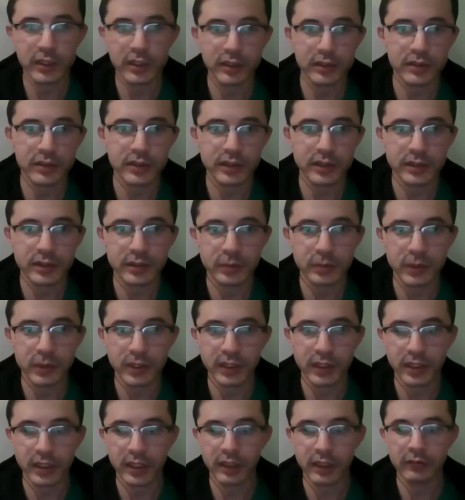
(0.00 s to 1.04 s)
until we
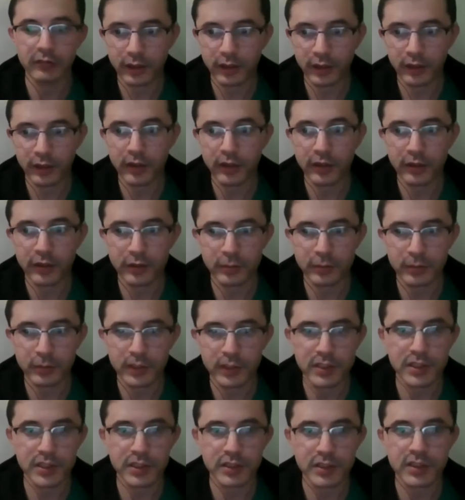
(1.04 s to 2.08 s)
have another
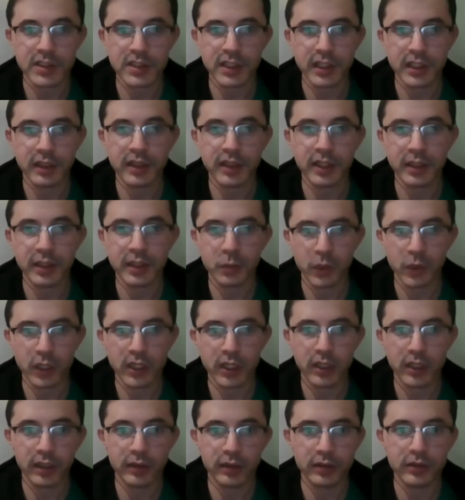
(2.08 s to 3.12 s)
message saying that we
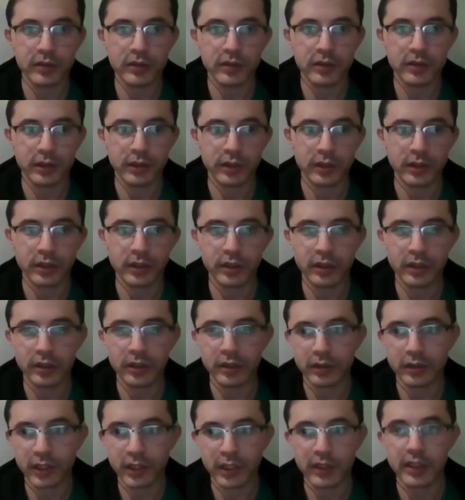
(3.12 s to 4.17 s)
can
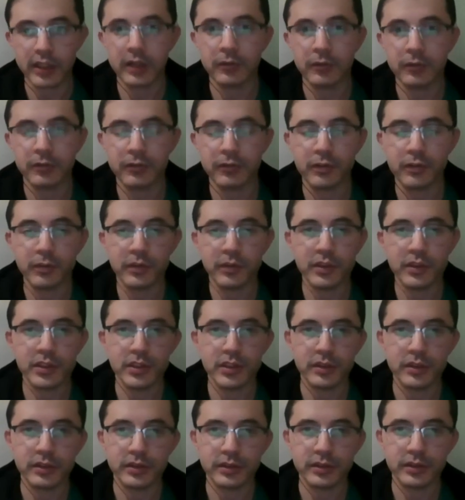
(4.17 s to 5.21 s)
get out from the
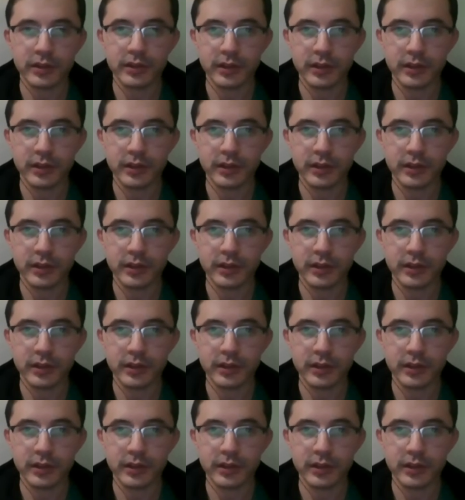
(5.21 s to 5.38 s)
shelter.